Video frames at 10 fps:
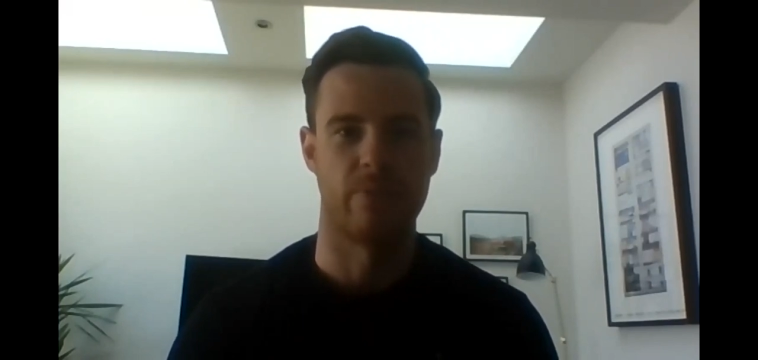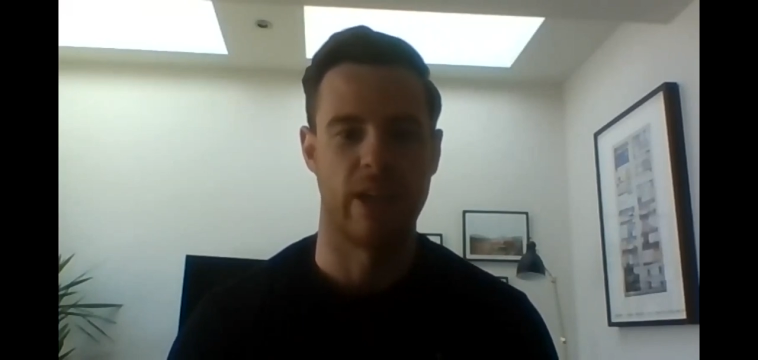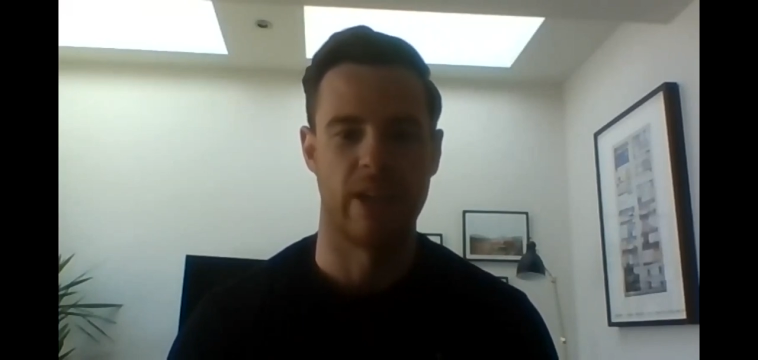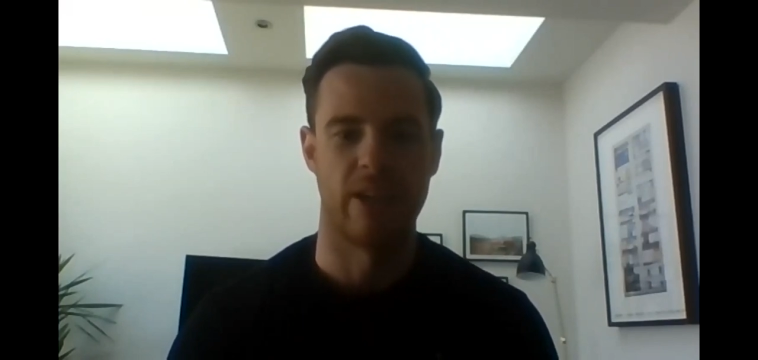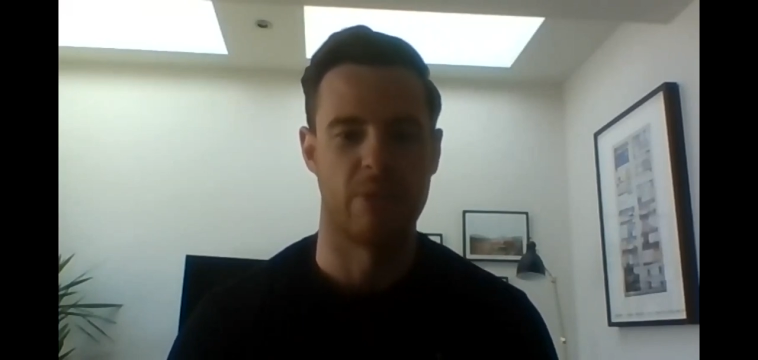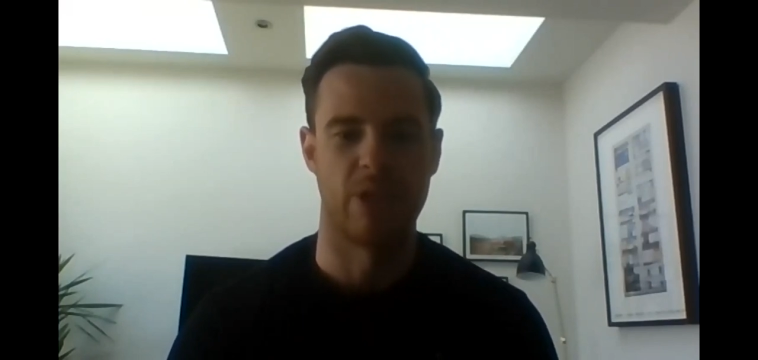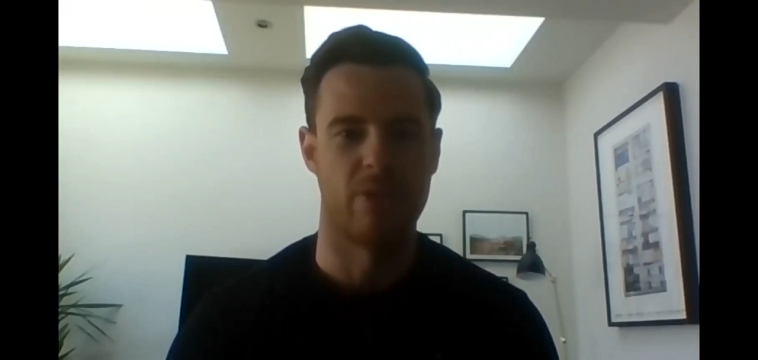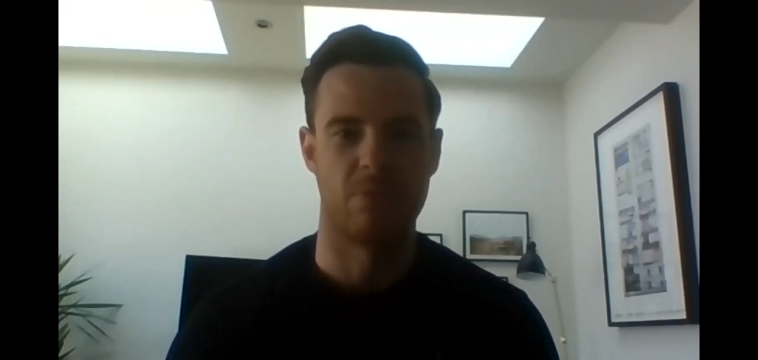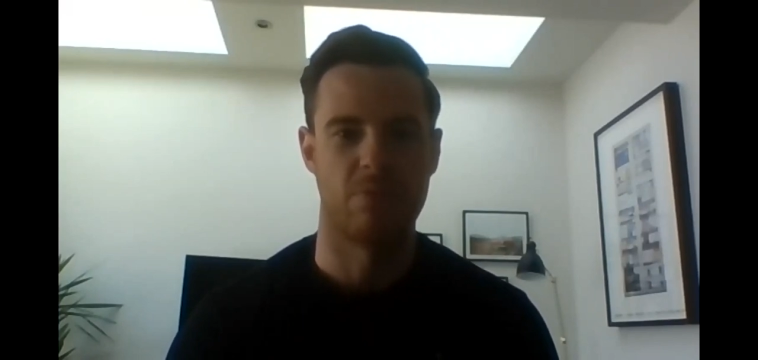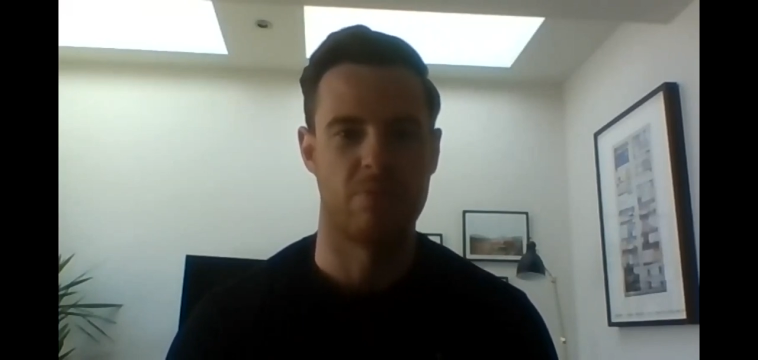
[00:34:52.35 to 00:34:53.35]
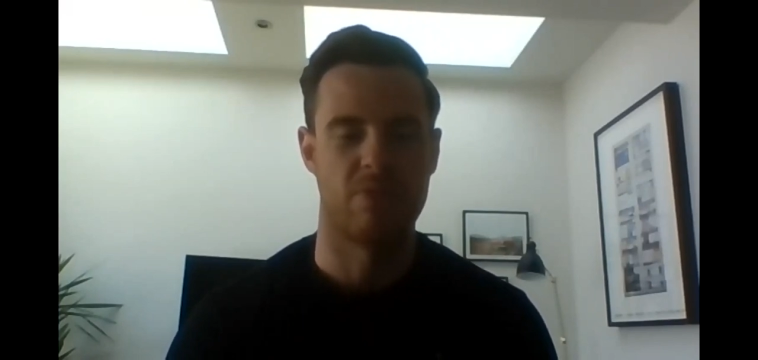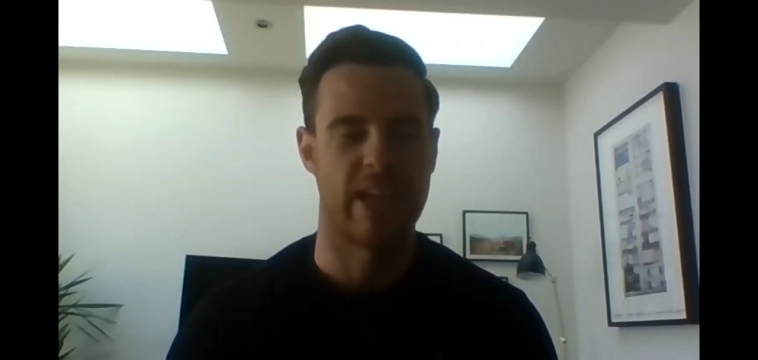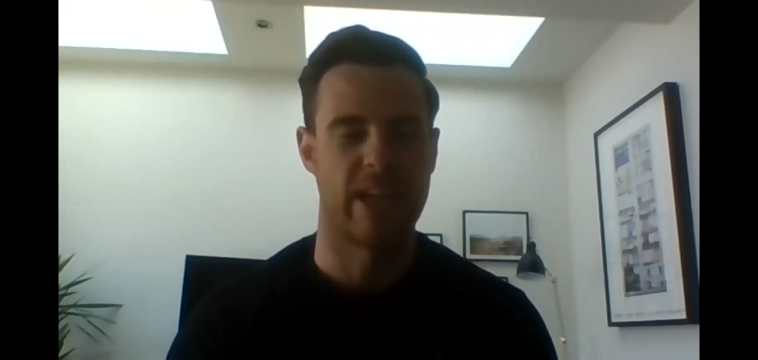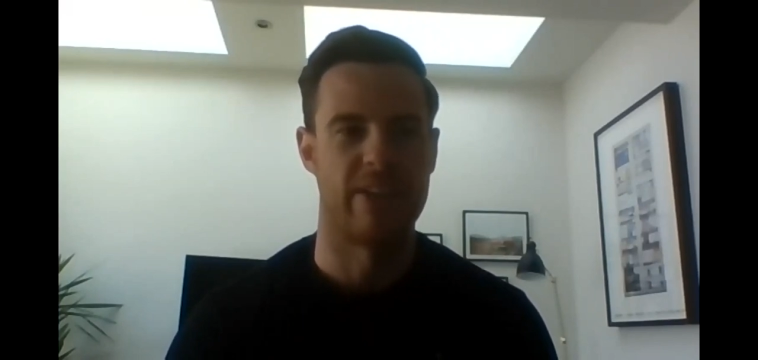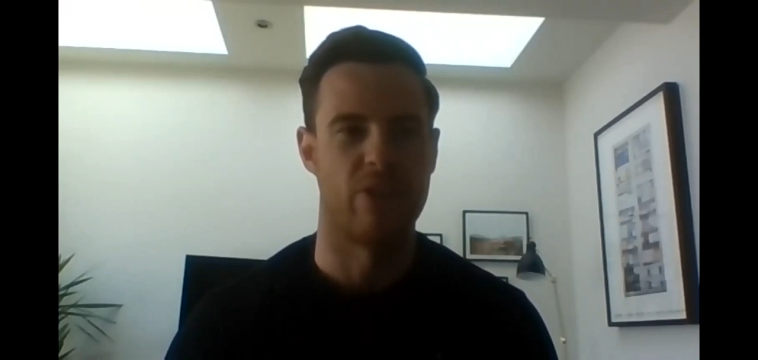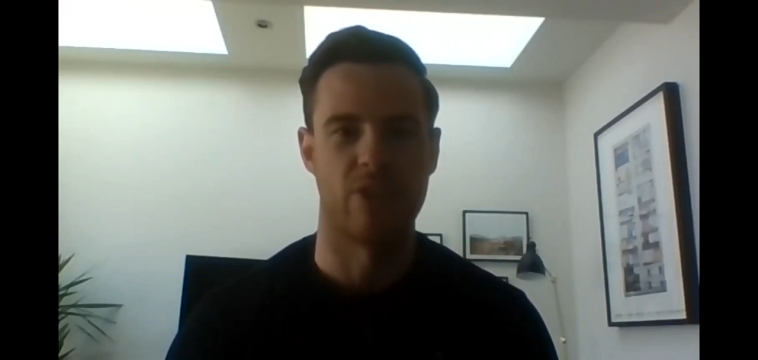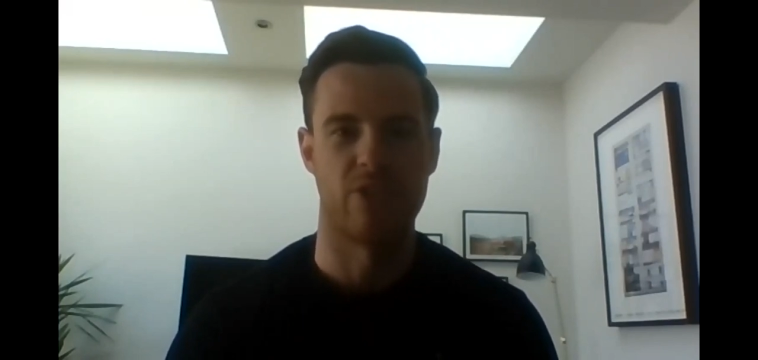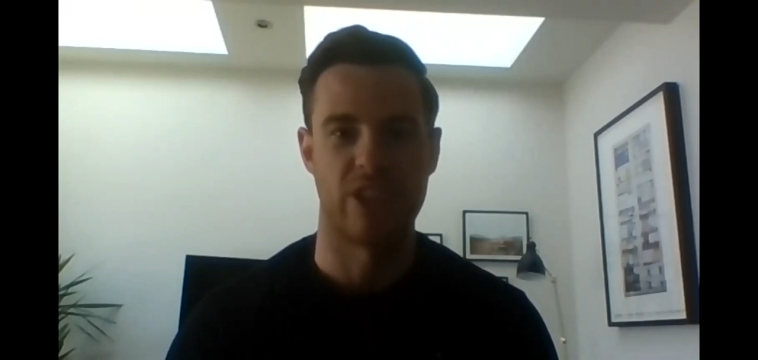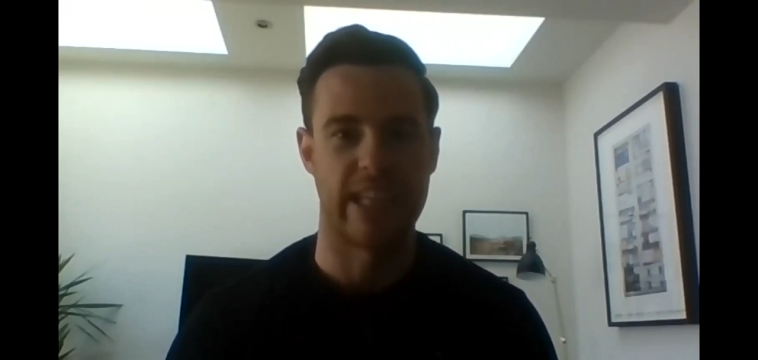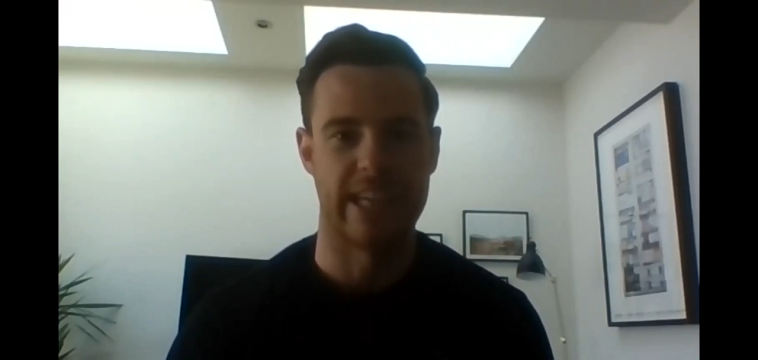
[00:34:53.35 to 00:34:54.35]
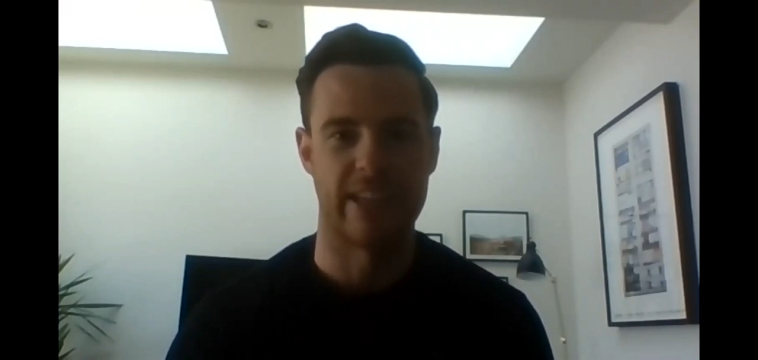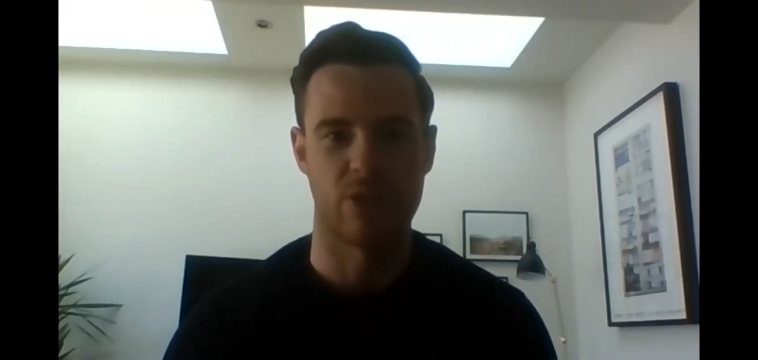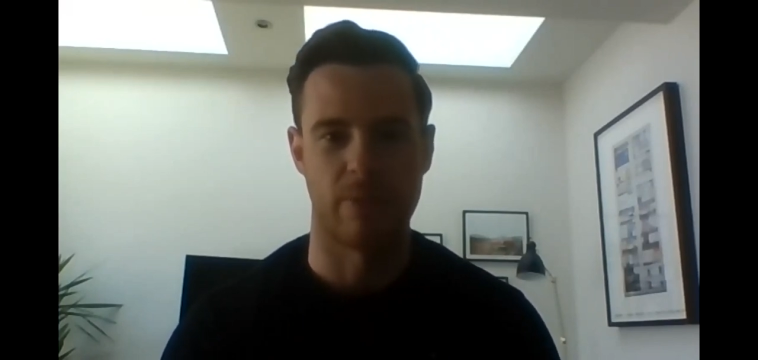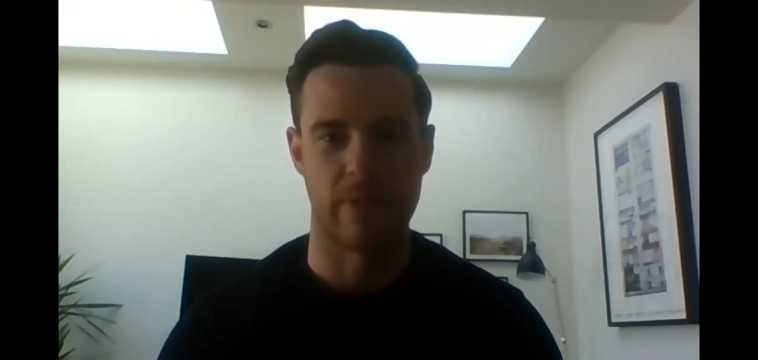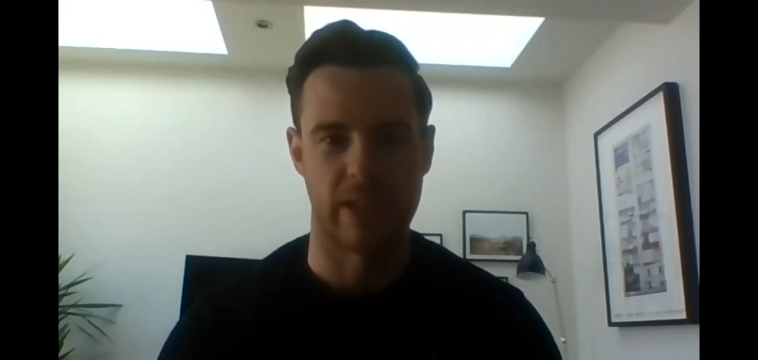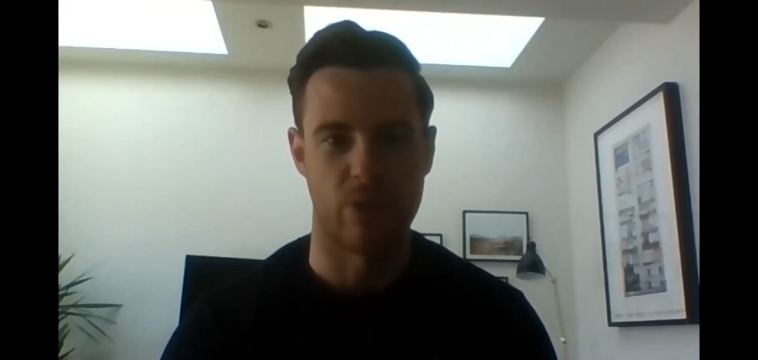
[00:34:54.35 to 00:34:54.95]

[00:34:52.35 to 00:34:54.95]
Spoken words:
$10 a year or something,